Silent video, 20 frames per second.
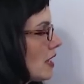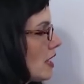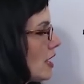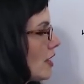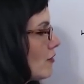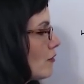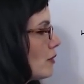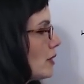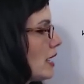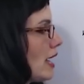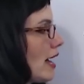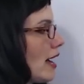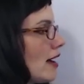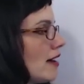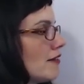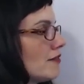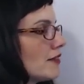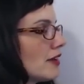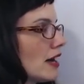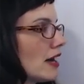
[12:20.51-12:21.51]
if we
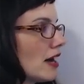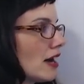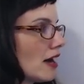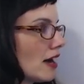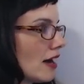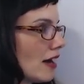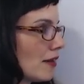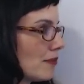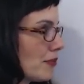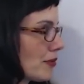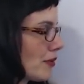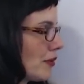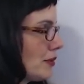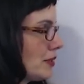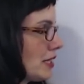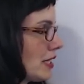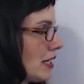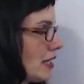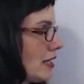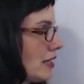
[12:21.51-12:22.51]
have a
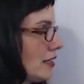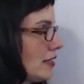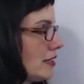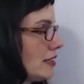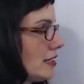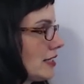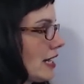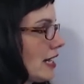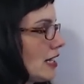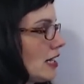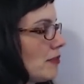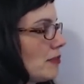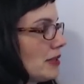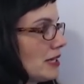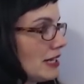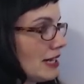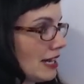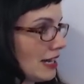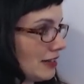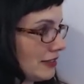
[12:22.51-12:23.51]
proton tied up in
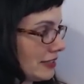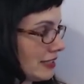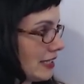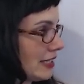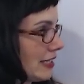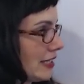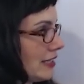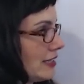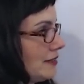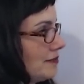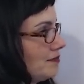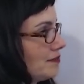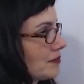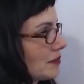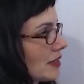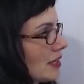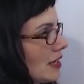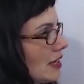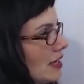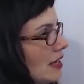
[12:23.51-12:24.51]
an aldehyde,
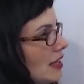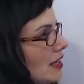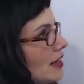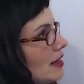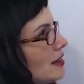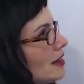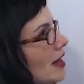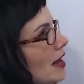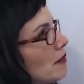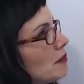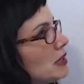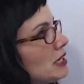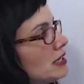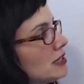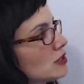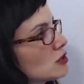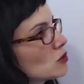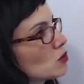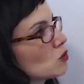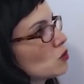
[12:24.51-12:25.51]
that
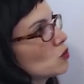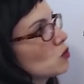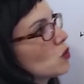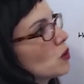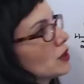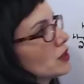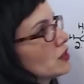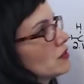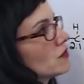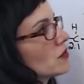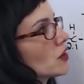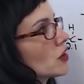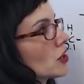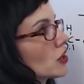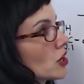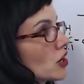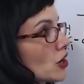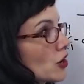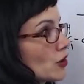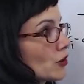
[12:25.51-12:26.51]
means one of
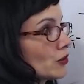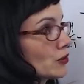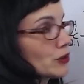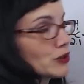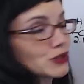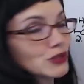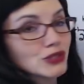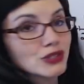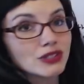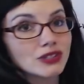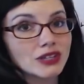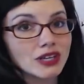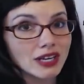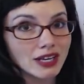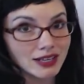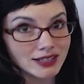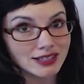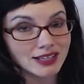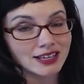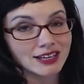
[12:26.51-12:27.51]
our O's
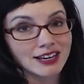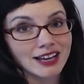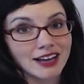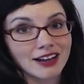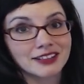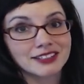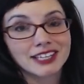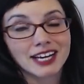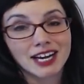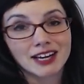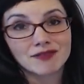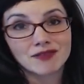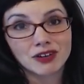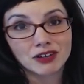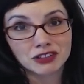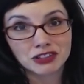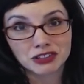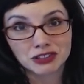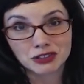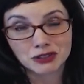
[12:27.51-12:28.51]
is in an aldehyde
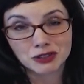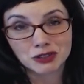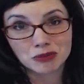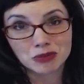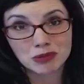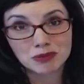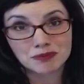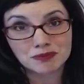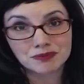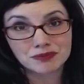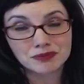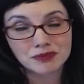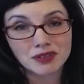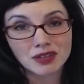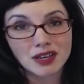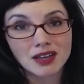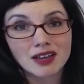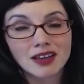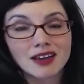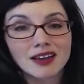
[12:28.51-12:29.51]
functional group.
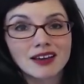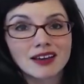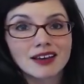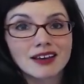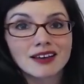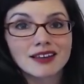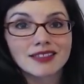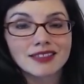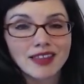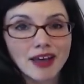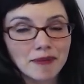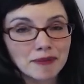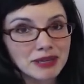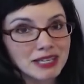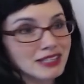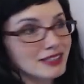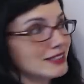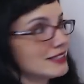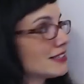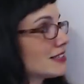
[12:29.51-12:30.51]
That
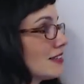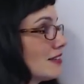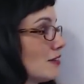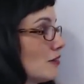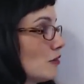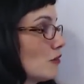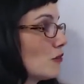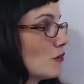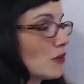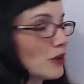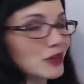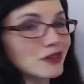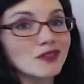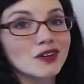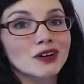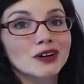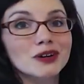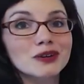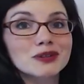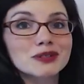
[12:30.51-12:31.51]
means one of
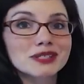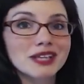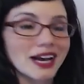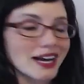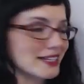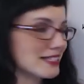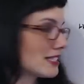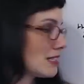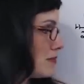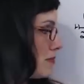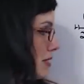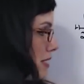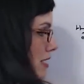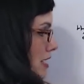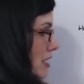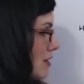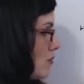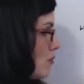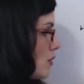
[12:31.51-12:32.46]
our O's has to be in